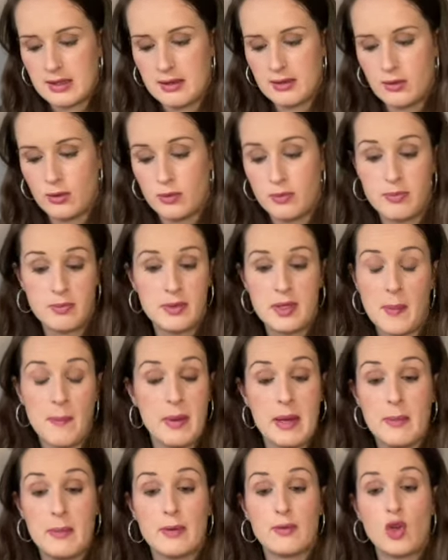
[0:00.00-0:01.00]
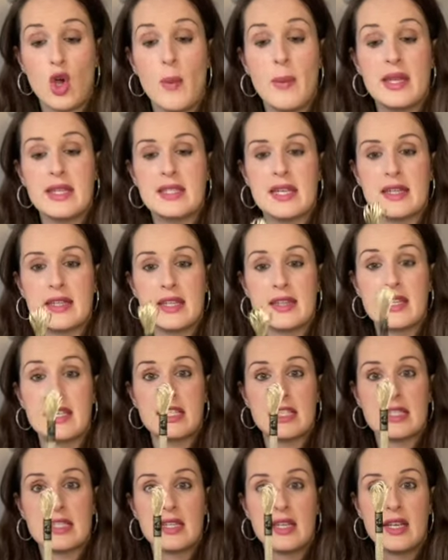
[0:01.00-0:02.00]
or some people have commented that
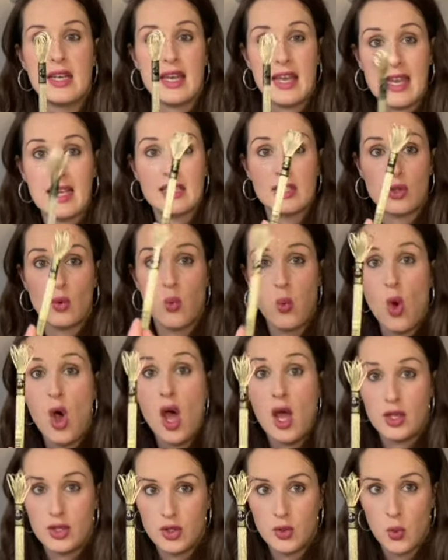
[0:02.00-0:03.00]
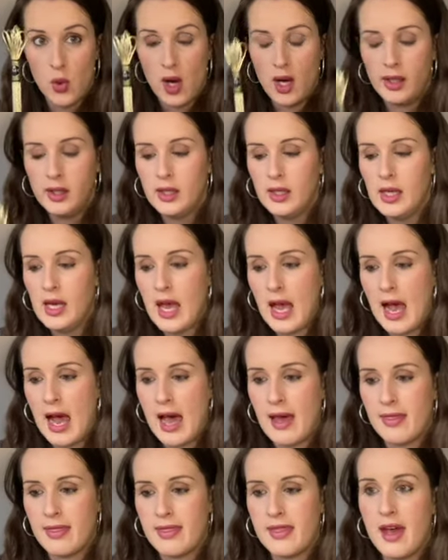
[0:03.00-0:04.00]
this is the worst one
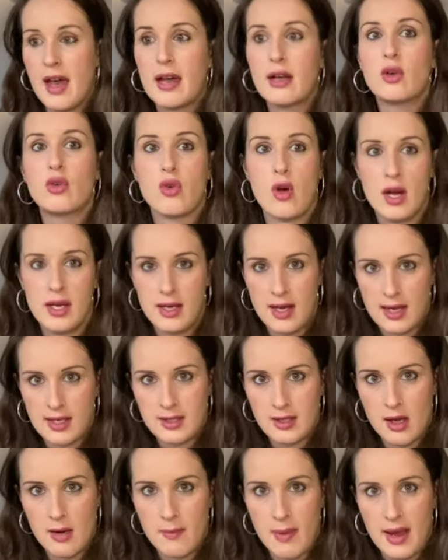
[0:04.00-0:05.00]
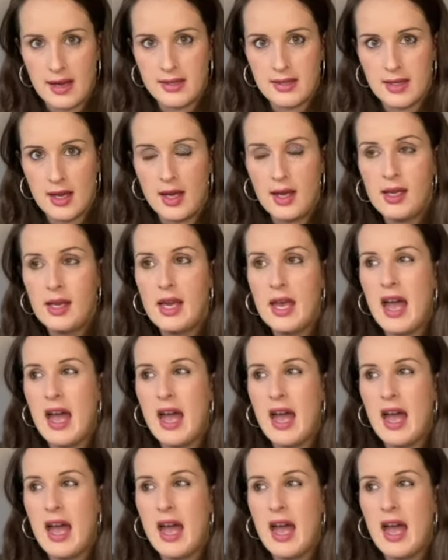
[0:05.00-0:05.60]
and that Crynics are better.